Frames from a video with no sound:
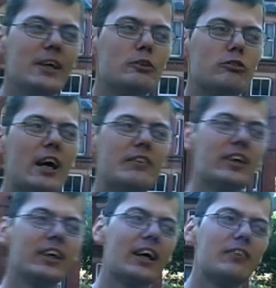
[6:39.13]

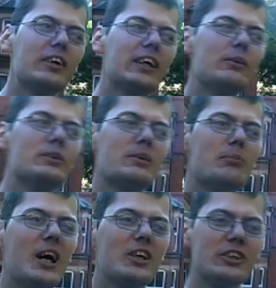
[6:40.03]
driving, I think it was a
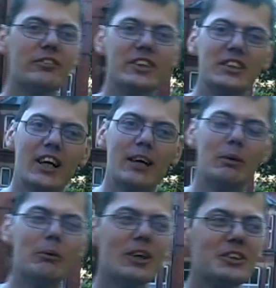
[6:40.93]
March at this time
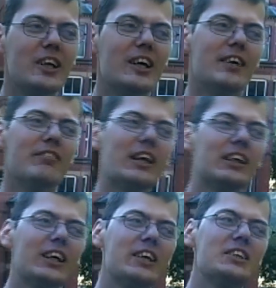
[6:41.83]
he was. Then
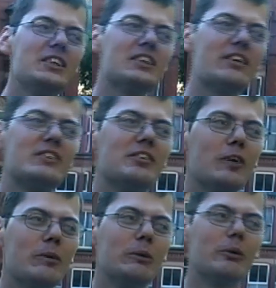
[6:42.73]
the 1970
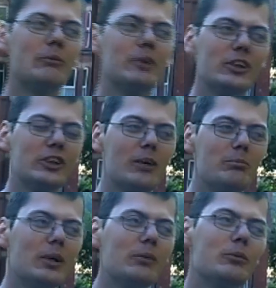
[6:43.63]
Formula One world
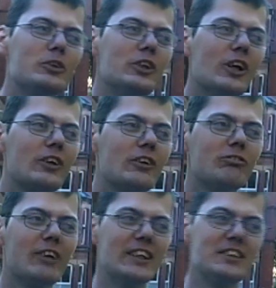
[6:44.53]
champion was Jochen
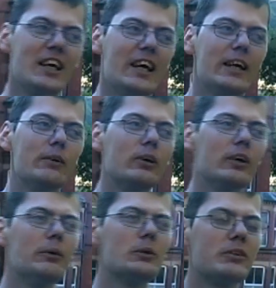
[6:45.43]
Rindt.
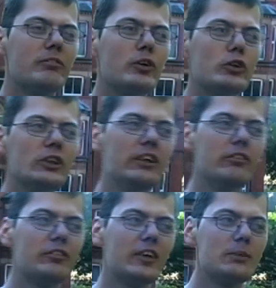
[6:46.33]
He was unfortunately the
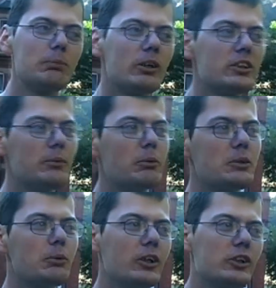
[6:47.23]
first
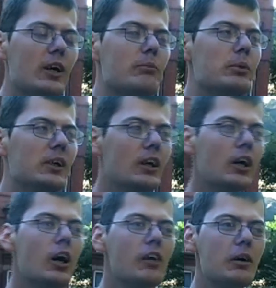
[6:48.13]
posthumous world champion,
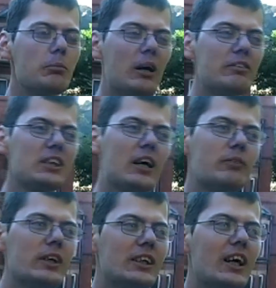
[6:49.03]
although by the time
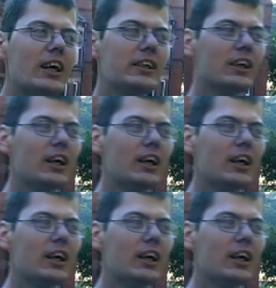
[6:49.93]
that he died,